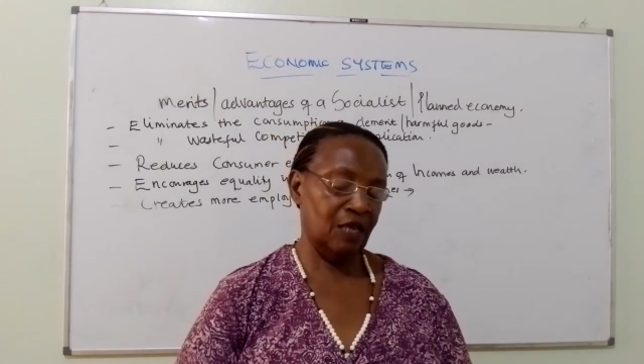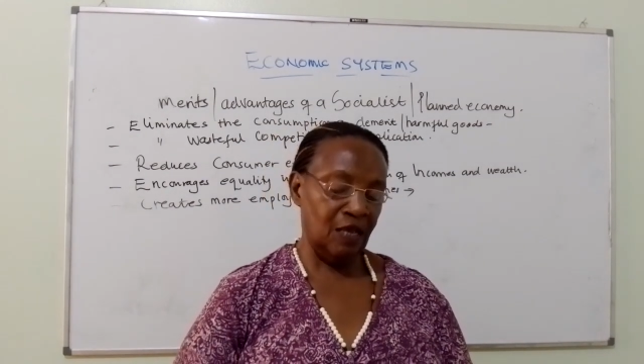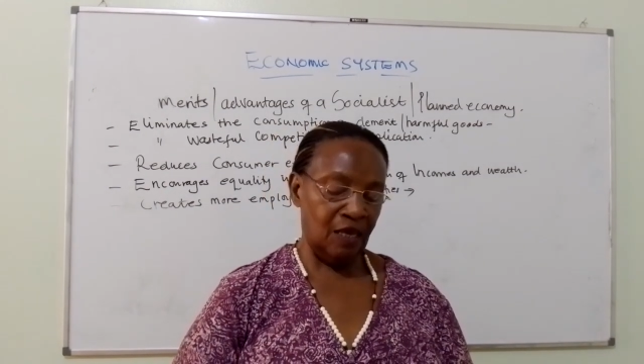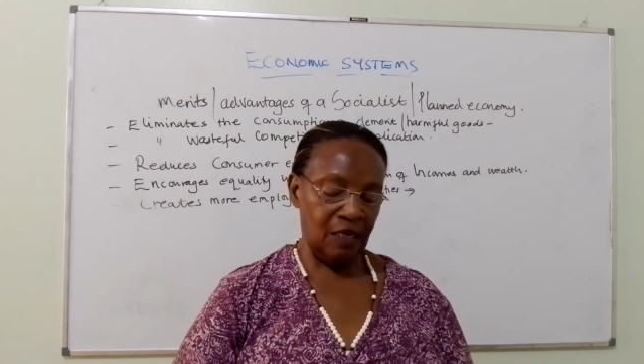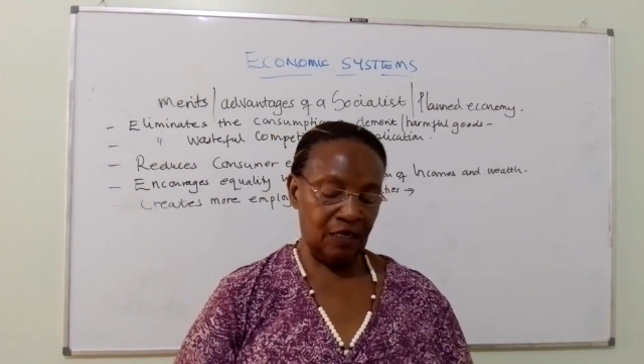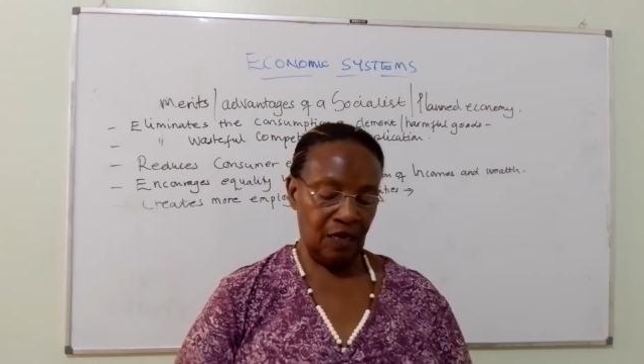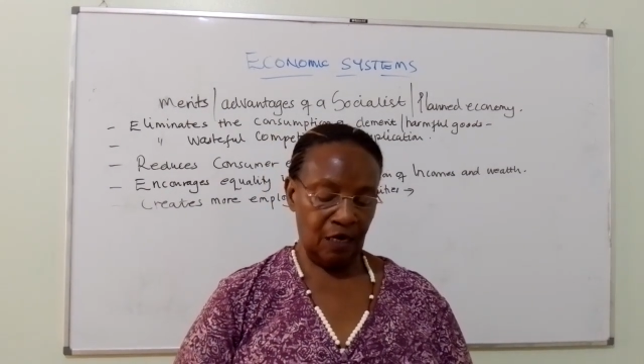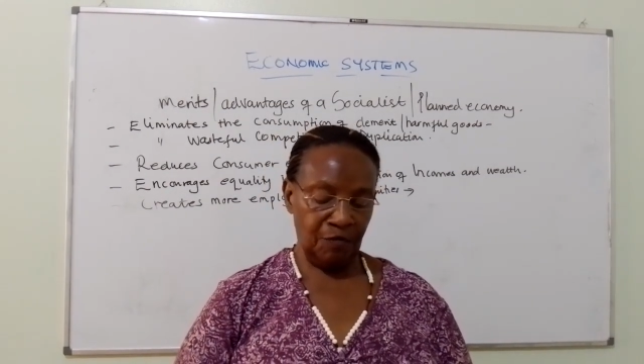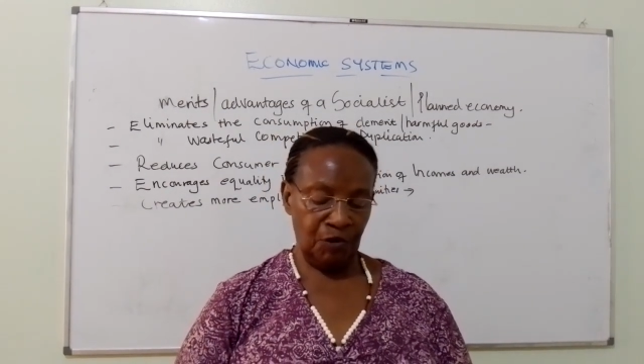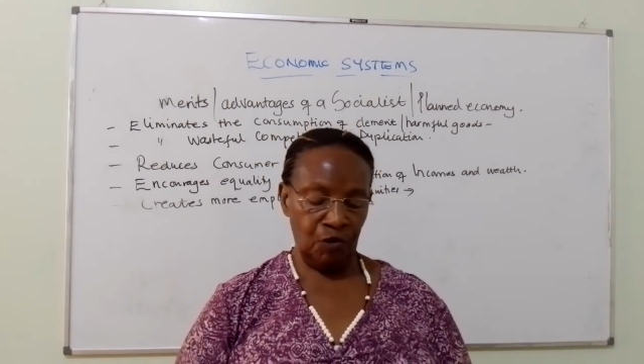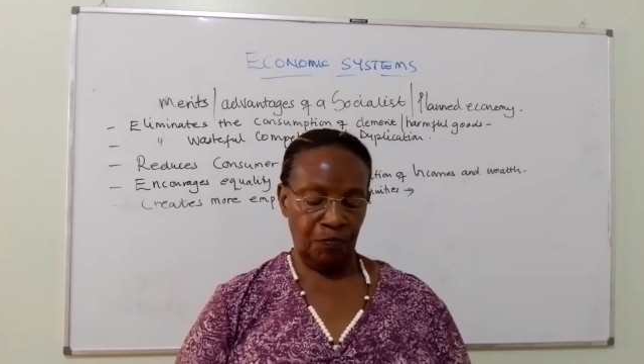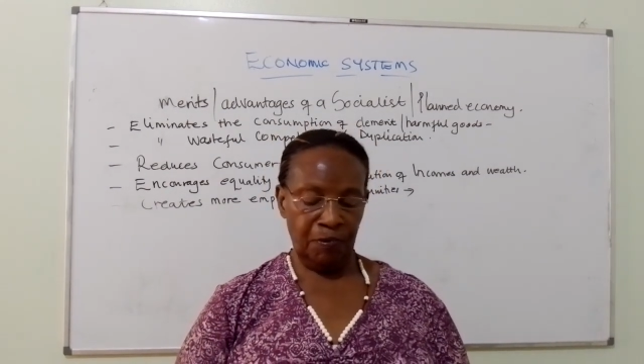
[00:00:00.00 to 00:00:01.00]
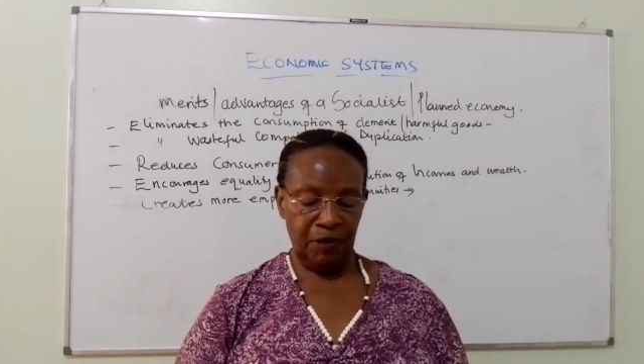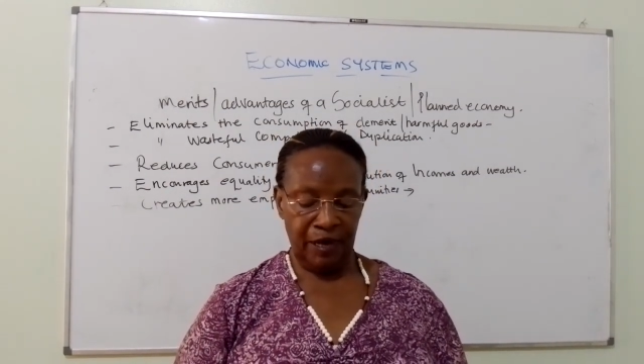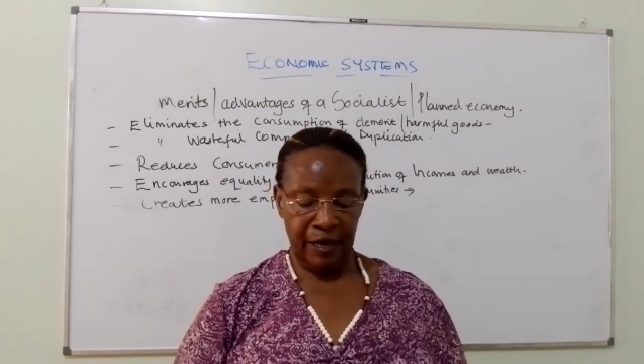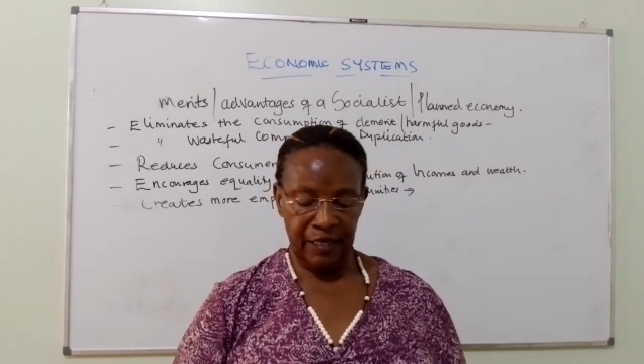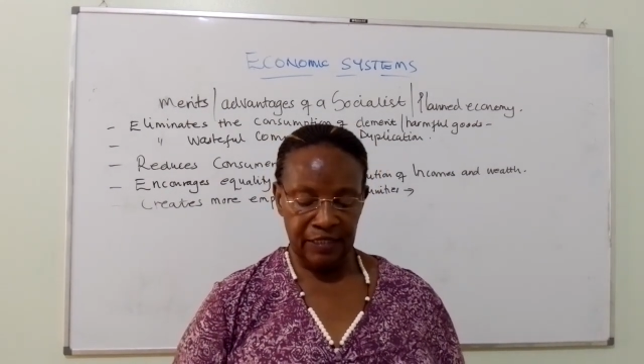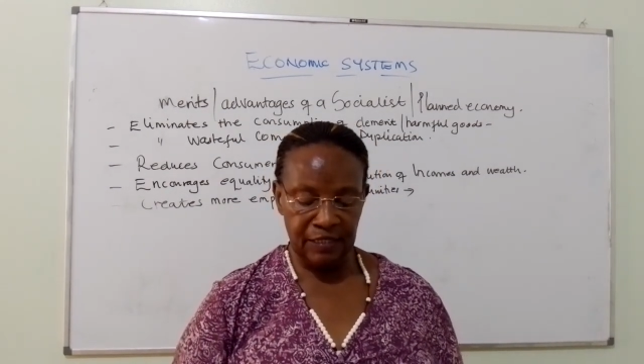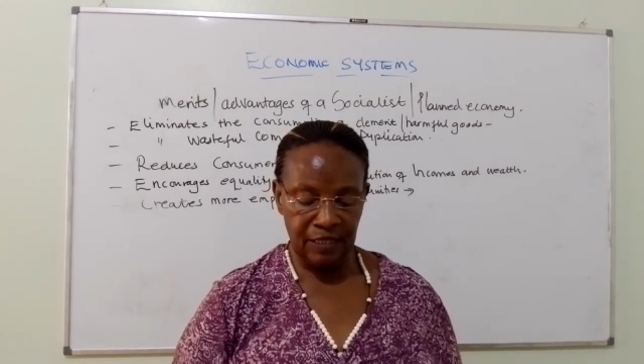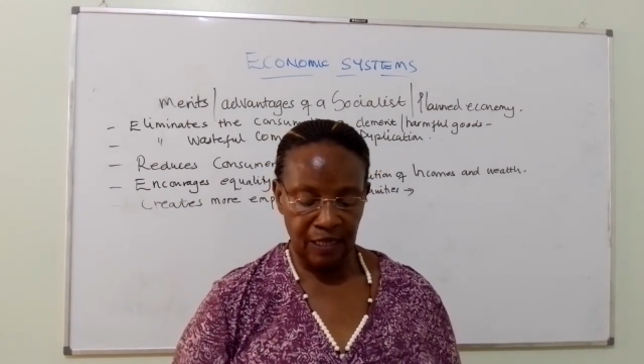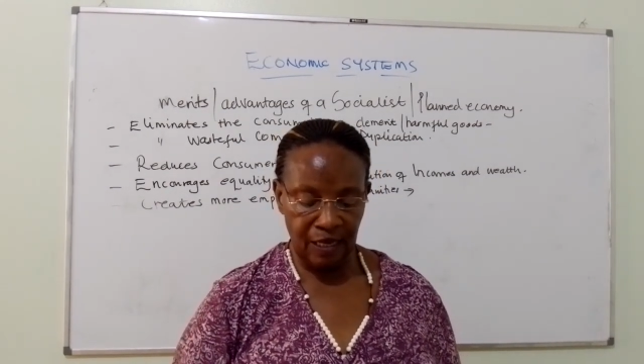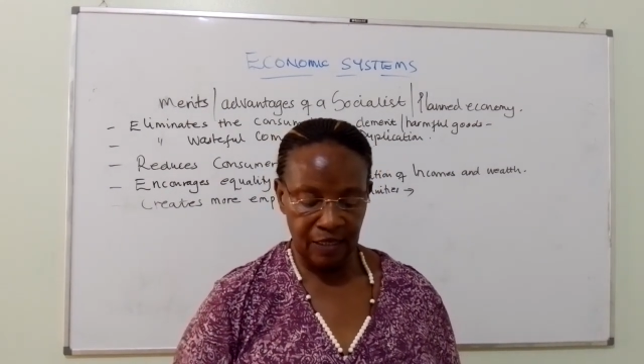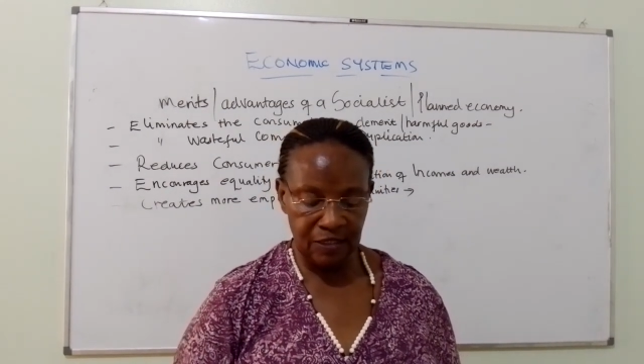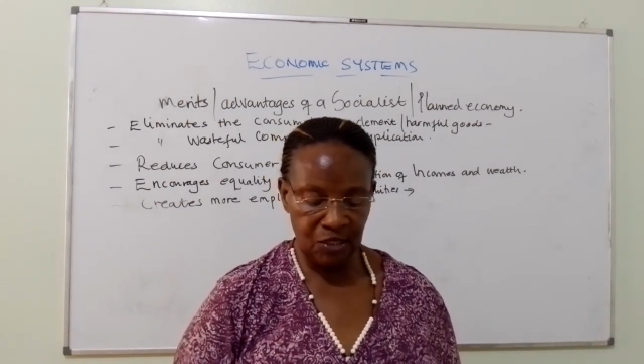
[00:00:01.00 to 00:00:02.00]
it can monopolize the
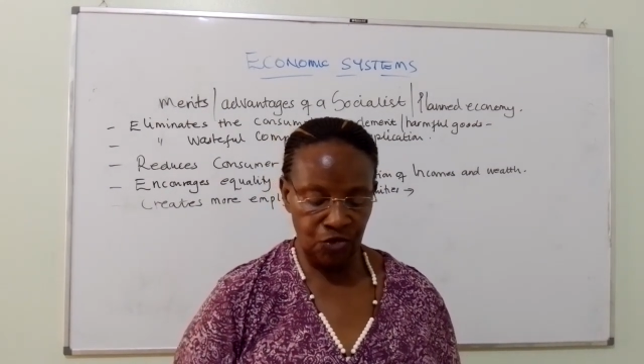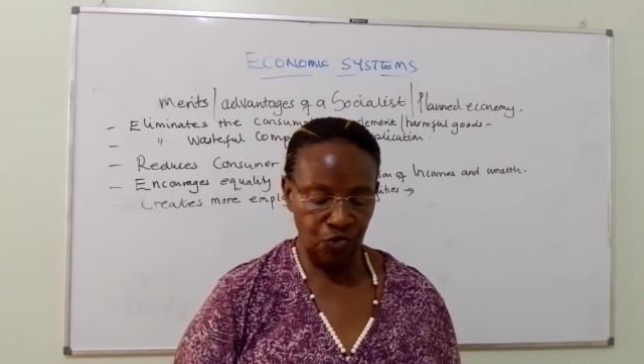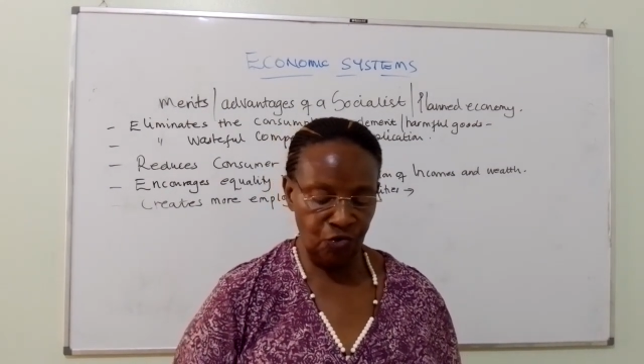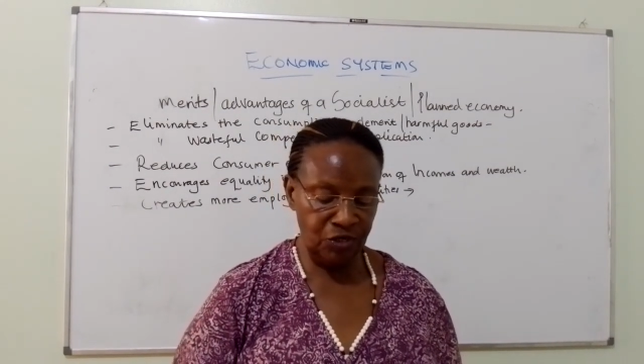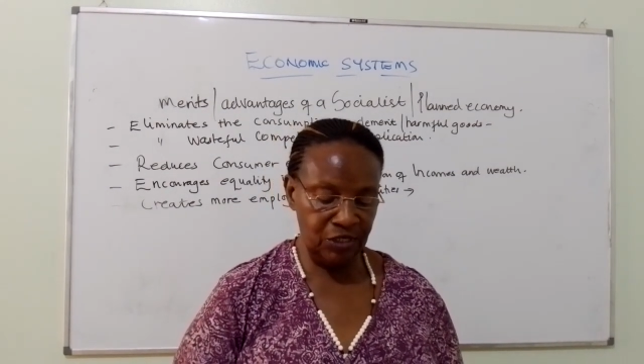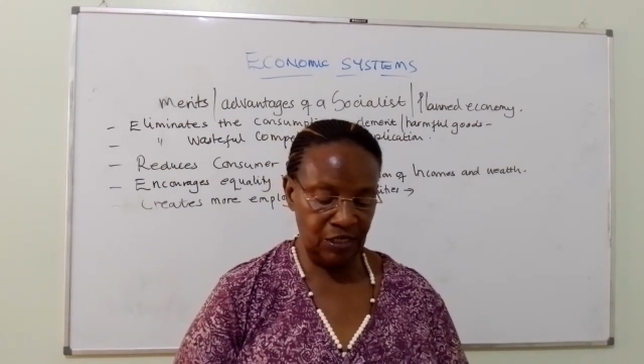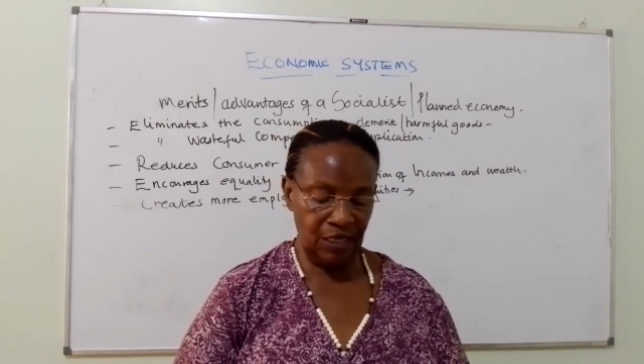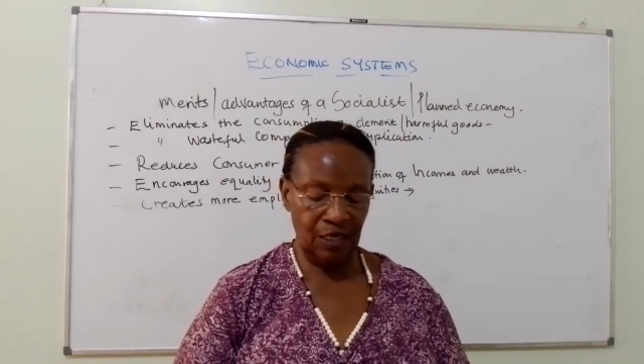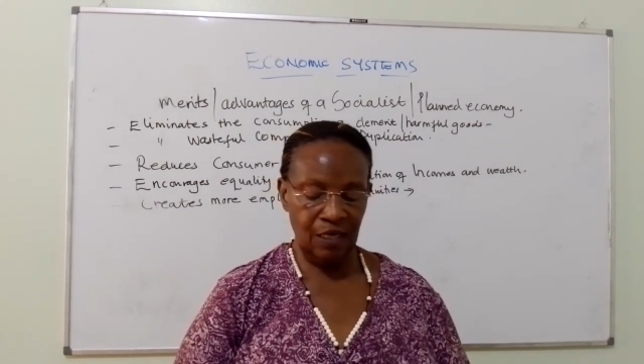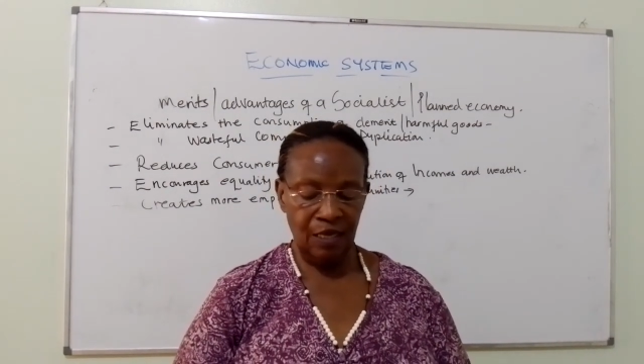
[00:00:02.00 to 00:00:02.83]
security,